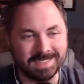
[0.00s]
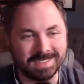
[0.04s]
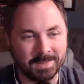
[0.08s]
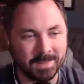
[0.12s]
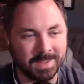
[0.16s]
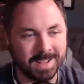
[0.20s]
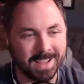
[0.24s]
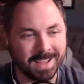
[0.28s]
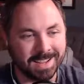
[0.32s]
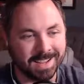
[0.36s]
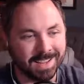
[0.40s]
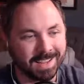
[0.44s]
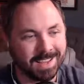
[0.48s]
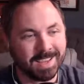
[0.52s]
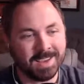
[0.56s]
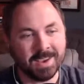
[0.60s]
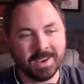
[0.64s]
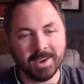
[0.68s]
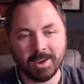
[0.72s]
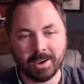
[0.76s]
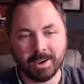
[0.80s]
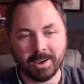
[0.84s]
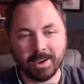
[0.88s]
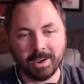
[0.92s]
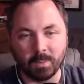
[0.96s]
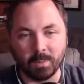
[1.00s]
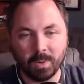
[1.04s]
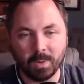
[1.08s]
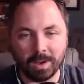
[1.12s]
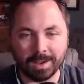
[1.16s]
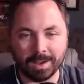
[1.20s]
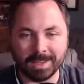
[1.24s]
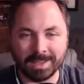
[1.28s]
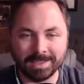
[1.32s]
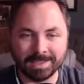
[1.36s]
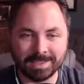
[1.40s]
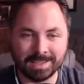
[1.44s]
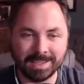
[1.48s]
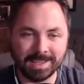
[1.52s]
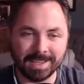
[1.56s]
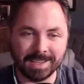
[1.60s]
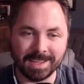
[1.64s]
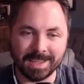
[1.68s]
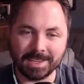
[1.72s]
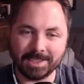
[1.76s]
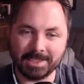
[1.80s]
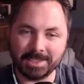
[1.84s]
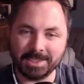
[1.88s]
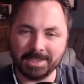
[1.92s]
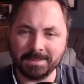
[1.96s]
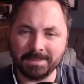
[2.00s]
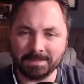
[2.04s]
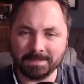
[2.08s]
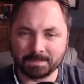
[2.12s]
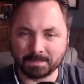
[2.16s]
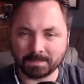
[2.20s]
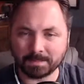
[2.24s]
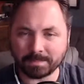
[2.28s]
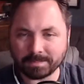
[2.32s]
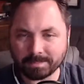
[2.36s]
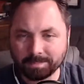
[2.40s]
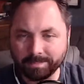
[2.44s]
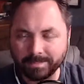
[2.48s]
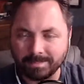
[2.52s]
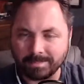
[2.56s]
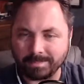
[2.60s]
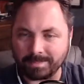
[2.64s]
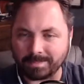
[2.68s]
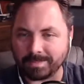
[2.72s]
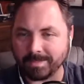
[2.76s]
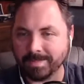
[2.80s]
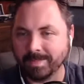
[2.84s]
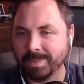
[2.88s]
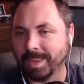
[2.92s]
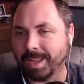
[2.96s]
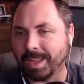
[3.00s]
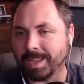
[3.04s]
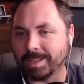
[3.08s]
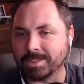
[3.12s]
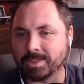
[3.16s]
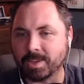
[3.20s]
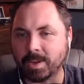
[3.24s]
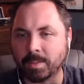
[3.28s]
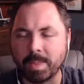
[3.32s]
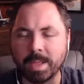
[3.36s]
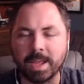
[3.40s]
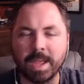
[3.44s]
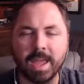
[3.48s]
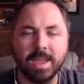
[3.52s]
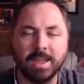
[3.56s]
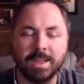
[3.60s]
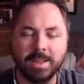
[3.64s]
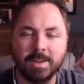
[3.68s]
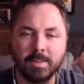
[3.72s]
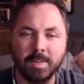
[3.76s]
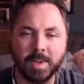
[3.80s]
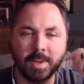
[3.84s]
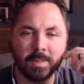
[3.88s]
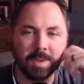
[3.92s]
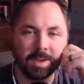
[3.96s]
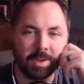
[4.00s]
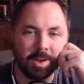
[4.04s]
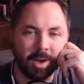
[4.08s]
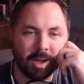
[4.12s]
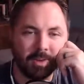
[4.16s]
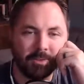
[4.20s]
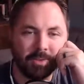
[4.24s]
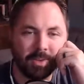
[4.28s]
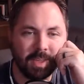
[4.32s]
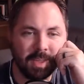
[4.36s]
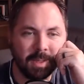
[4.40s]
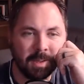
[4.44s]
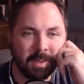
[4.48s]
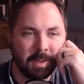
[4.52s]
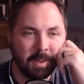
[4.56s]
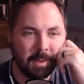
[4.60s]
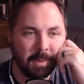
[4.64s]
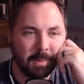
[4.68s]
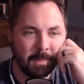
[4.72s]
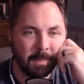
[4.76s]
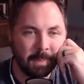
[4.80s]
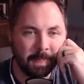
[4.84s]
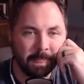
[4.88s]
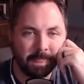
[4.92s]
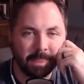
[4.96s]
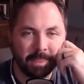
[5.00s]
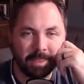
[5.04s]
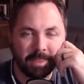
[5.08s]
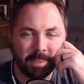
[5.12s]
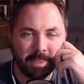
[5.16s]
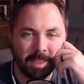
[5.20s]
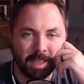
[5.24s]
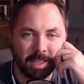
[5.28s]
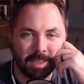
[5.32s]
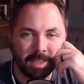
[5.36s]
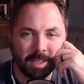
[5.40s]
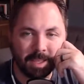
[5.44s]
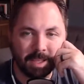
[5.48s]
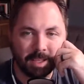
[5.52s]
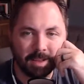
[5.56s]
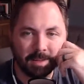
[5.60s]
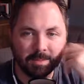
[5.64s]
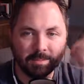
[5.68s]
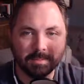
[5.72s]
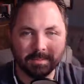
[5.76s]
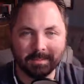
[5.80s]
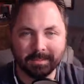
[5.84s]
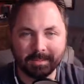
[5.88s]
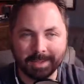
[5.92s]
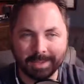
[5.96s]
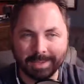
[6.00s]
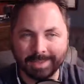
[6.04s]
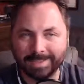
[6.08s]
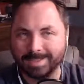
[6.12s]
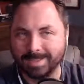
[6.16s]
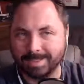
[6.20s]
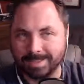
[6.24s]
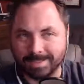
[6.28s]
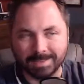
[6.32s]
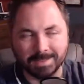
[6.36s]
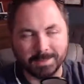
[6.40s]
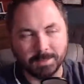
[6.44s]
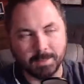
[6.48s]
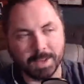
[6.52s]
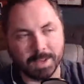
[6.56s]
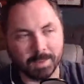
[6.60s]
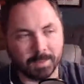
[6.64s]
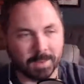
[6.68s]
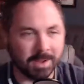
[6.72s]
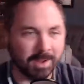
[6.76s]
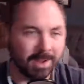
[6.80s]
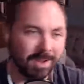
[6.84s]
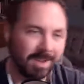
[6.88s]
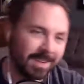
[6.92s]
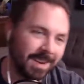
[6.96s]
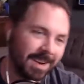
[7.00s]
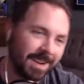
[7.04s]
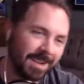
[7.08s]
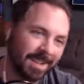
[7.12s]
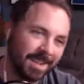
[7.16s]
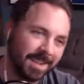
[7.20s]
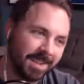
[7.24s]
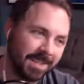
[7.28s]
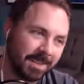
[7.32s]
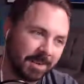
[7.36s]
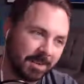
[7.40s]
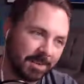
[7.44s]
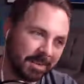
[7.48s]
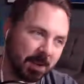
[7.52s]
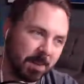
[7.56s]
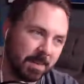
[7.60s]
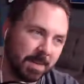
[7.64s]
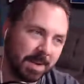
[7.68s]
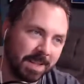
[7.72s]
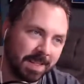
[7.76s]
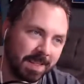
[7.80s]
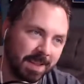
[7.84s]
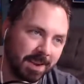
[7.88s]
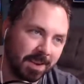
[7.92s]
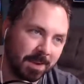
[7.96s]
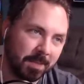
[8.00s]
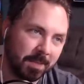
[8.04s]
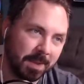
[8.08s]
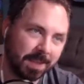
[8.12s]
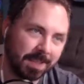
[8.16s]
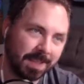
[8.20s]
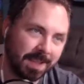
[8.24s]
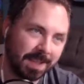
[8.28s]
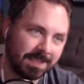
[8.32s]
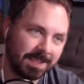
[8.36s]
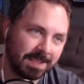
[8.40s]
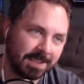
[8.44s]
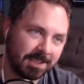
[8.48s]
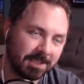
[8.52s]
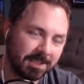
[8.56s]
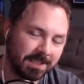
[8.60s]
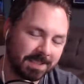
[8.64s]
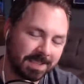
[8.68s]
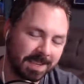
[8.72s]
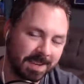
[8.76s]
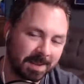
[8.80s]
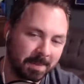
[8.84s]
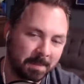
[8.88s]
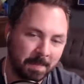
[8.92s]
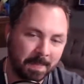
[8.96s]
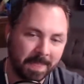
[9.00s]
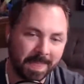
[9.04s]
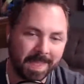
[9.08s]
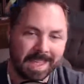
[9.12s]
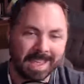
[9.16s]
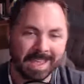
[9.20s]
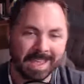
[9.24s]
someone like walk into the kitchen. And so I'm like, hey, can you make me coffee? Nothing. Like, make me coffee. And I look, there's no one in there. And I'm like, that's interesting. And